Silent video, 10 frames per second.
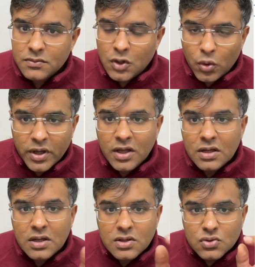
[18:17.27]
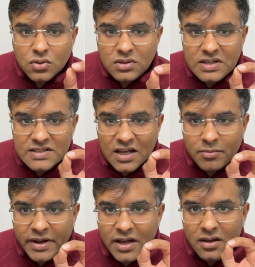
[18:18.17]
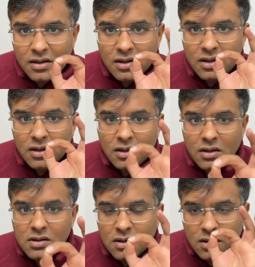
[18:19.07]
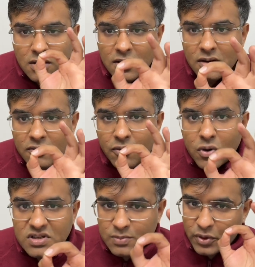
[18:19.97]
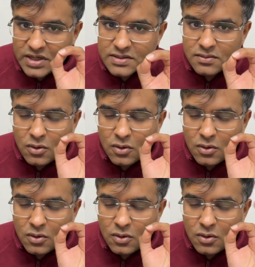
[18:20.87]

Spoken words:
Okay. So these are my focus points.